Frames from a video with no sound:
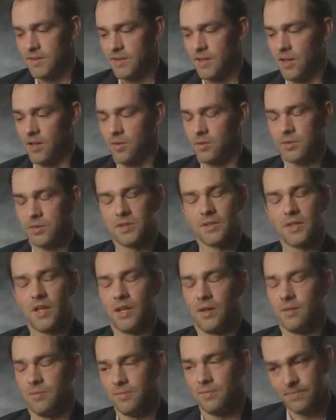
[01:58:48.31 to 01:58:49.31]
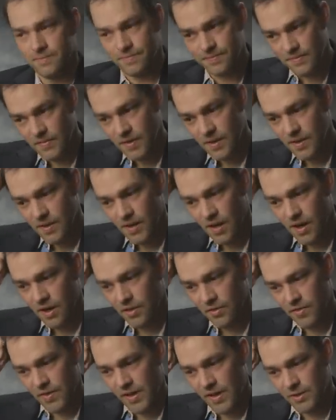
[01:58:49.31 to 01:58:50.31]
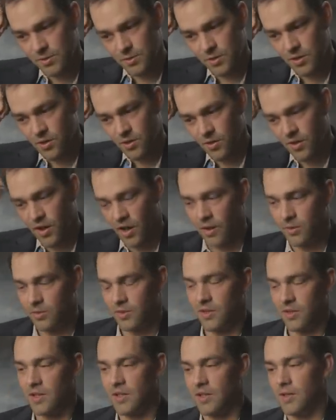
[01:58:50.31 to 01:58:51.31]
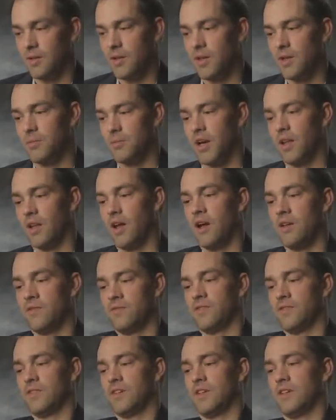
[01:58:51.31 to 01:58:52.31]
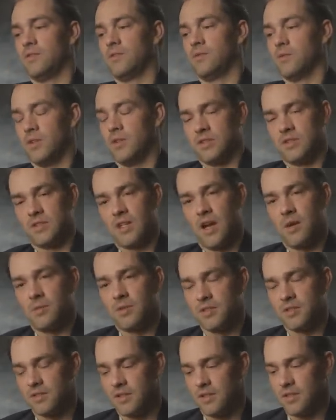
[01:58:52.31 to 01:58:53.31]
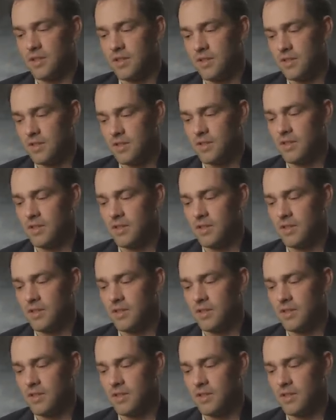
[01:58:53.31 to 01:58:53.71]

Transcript: you know, it was kind of other things were going on in my life of getting reestablished in the